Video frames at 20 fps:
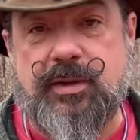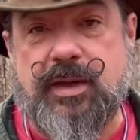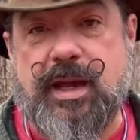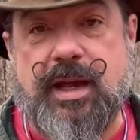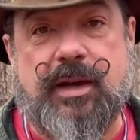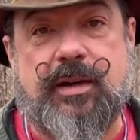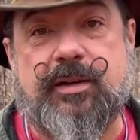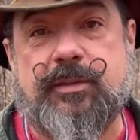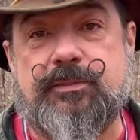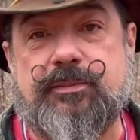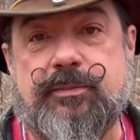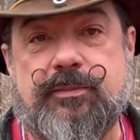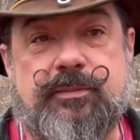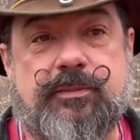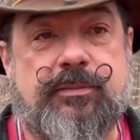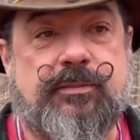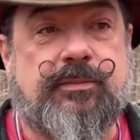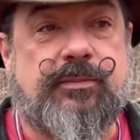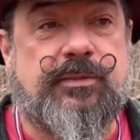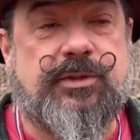had a
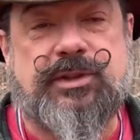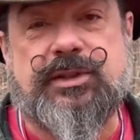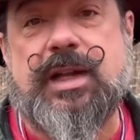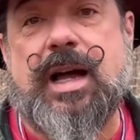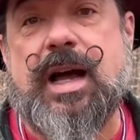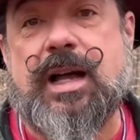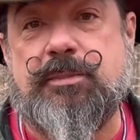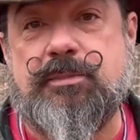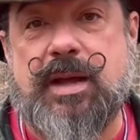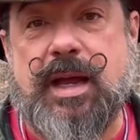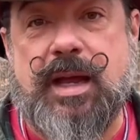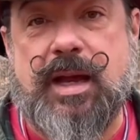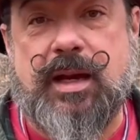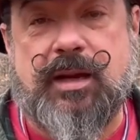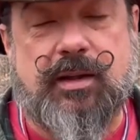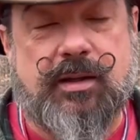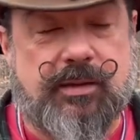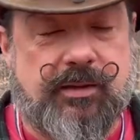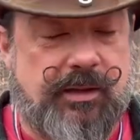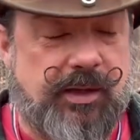side
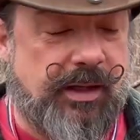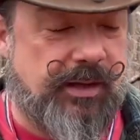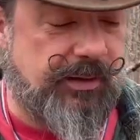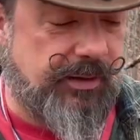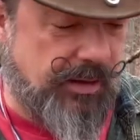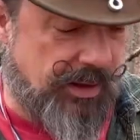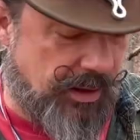bag. And